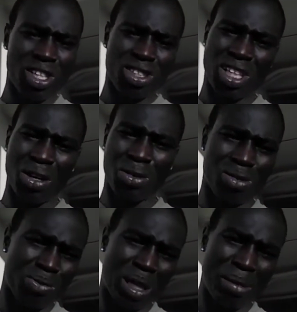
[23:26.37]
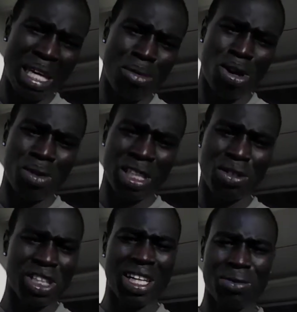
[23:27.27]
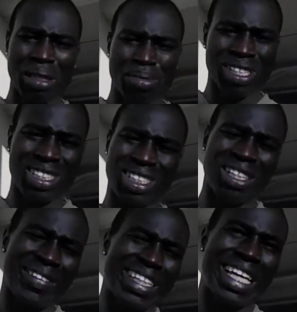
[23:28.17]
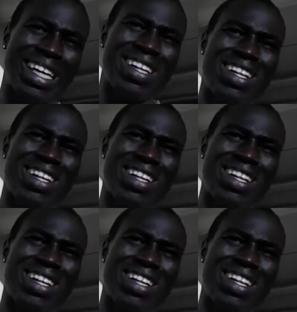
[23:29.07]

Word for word: So I would, when I became homeless, I would try to read books and stuff like that.